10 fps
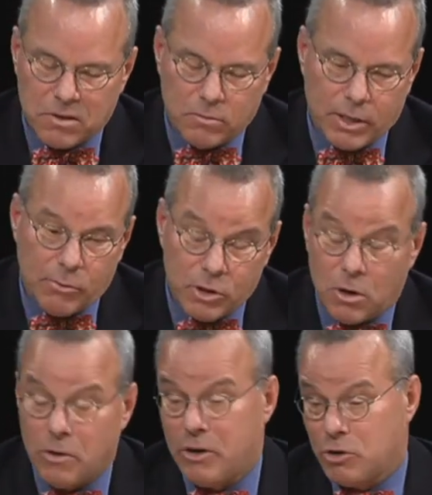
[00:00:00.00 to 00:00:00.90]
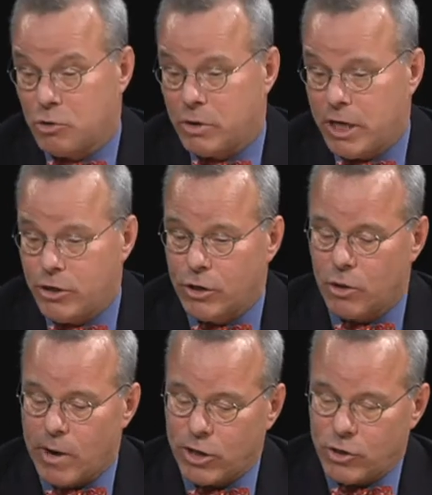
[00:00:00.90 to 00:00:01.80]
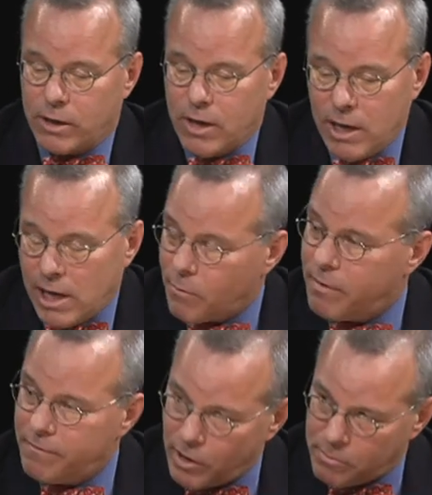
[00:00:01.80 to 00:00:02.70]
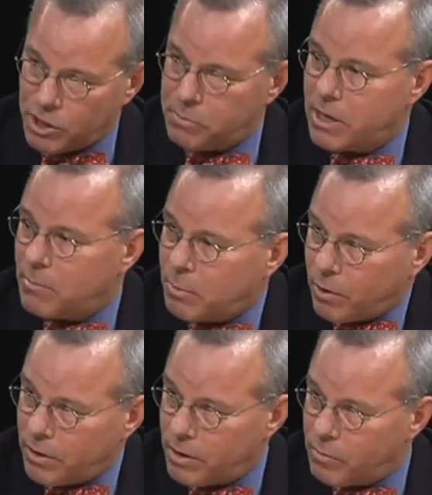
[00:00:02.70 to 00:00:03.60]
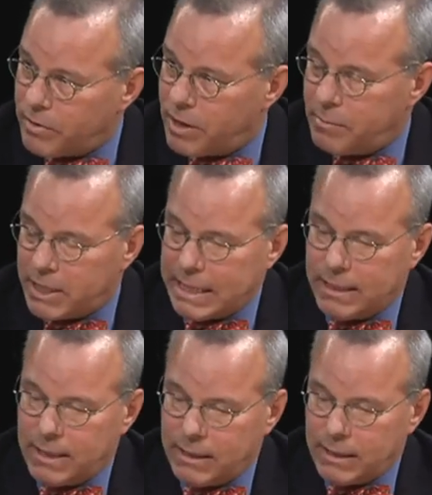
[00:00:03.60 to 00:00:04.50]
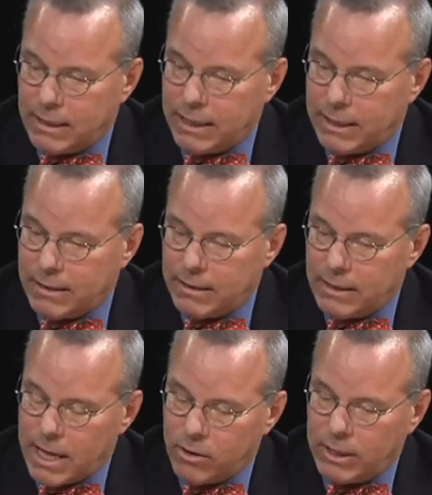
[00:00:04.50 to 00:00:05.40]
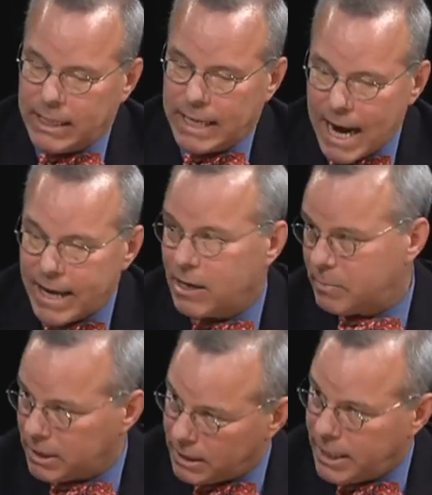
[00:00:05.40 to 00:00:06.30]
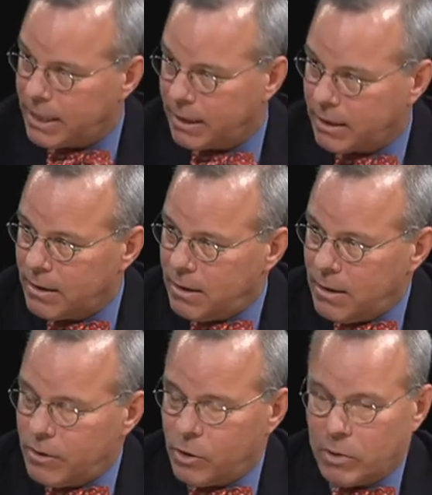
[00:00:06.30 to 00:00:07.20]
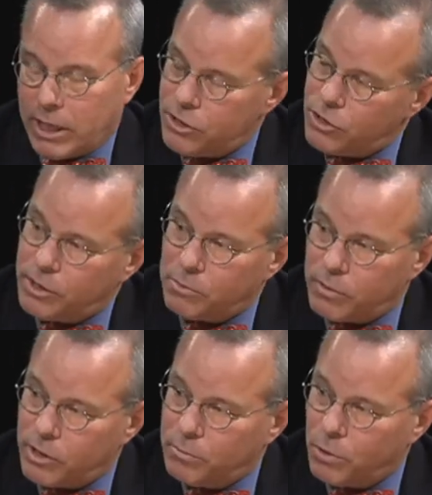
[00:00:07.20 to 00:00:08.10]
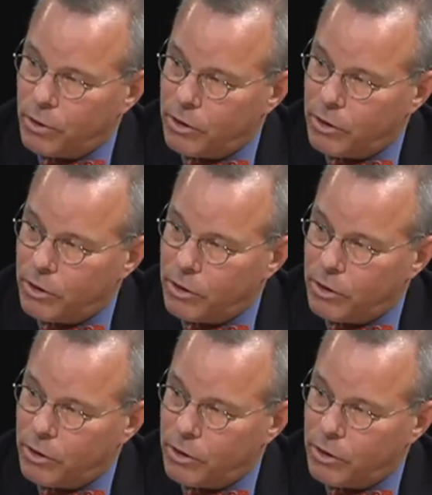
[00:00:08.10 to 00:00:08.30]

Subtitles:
what I would call their strategic direction, and we very much become a partner with them in not only guiding but leading their relationships with the employer.